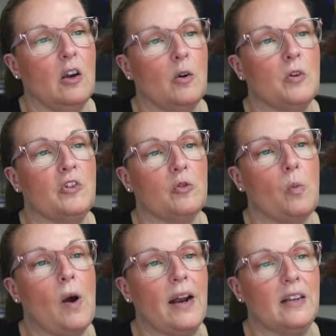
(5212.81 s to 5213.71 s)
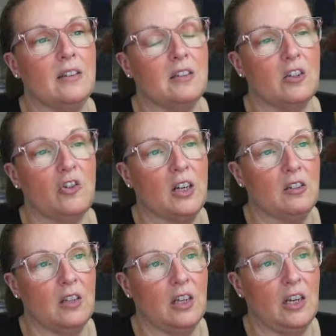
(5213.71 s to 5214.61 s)
which is why it's
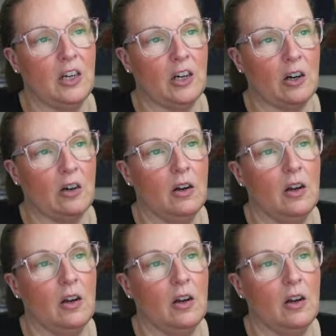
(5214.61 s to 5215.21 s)
suggesting here